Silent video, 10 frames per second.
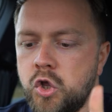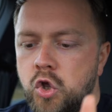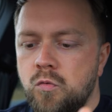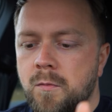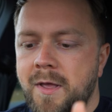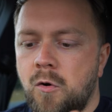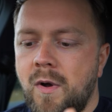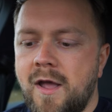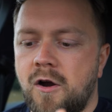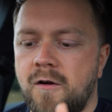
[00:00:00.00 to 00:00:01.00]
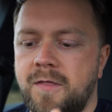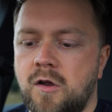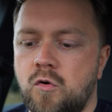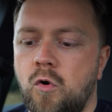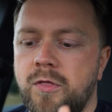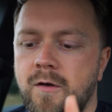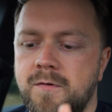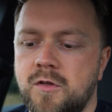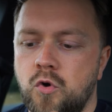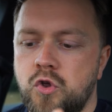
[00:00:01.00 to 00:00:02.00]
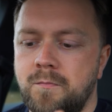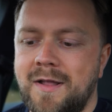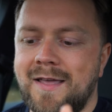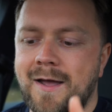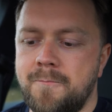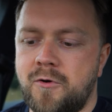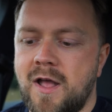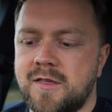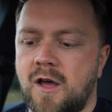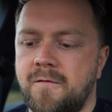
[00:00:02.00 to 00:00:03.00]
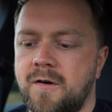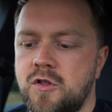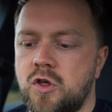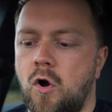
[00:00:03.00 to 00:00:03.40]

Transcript: You will be aware of the growth of social media and press coverage